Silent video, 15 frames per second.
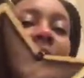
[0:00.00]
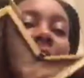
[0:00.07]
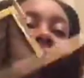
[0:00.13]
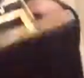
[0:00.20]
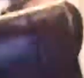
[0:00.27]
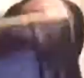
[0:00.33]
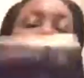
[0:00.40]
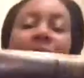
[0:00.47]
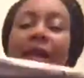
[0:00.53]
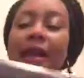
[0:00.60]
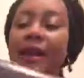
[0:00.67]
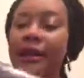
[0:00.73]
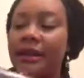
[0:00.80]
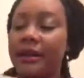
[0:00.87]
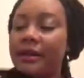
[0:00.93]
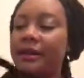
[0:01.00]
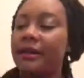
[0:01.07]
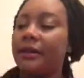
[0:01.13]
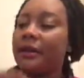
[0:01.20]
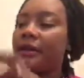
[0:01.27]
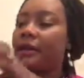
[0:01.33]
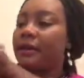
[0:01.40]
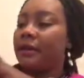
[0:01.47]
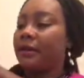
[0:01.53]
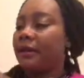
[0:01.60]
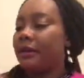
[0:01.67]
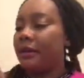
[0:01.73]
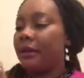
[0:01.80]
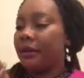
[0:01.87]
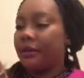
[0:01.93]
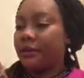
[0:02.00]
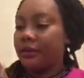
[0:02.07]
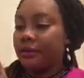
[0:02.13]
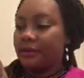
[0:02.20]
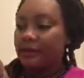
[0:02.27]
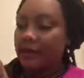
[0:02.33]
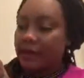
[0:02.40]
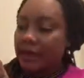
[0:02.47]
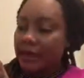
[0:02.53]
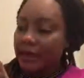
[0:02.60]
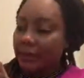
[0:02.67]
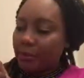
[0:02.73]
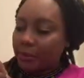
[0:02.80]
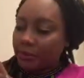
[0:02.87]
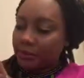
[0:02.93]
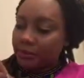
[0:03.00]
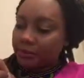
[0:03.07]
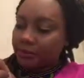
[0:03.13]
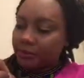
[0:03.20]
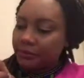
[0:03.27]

clean inside. Yeah, it's got the label.